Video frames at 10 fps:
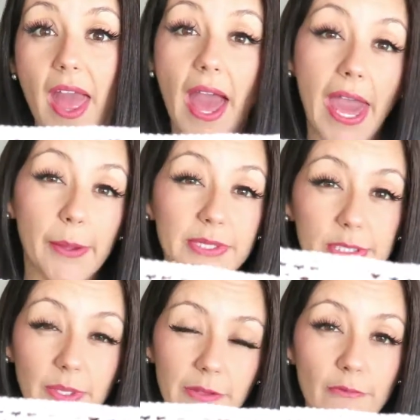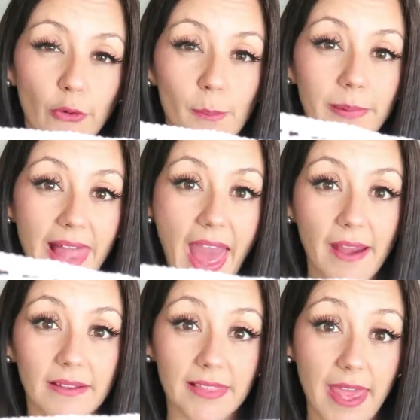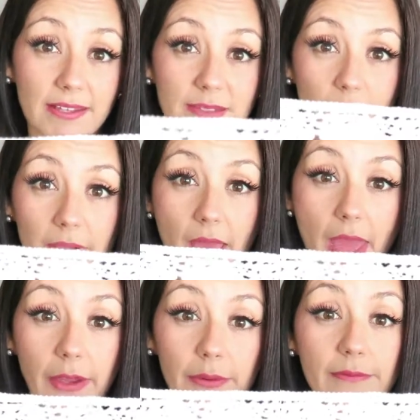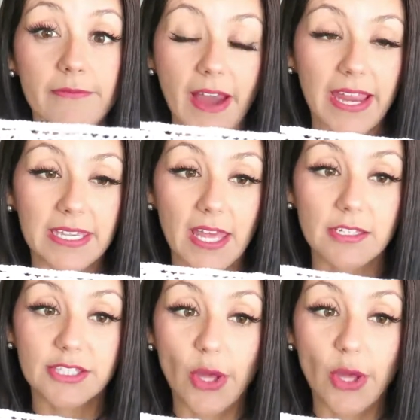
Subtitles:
I was looking for black lace, but I couldn't find it.